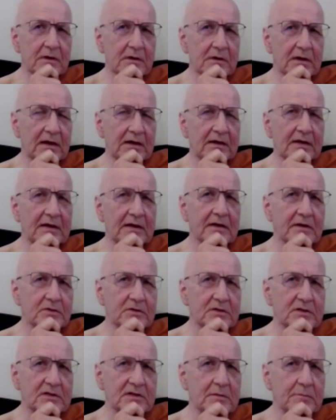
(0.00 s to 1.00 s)
a kind of
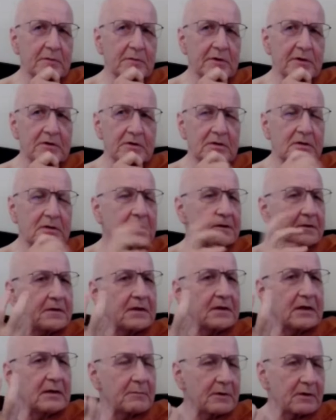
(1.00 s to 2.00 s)
interesting mirror to the
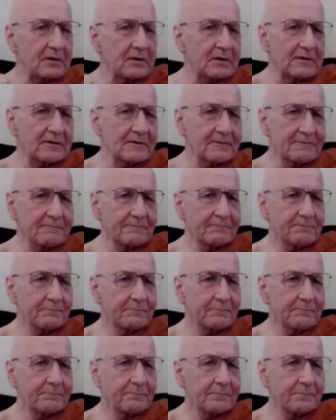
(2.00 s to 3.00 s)
thinking mind.
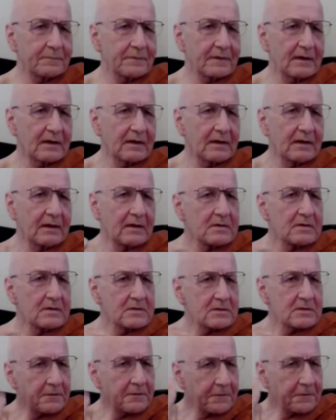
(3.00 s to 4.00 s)

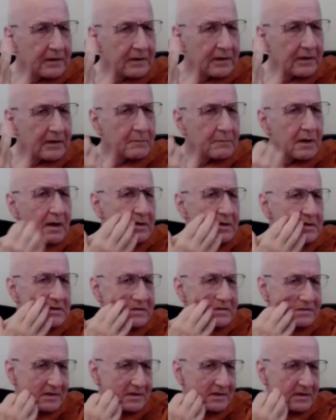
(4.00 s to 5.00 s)
So the thinking mind
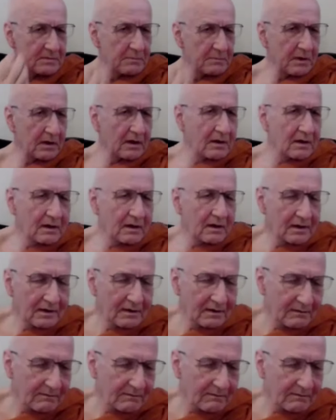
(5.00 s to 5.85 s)
is my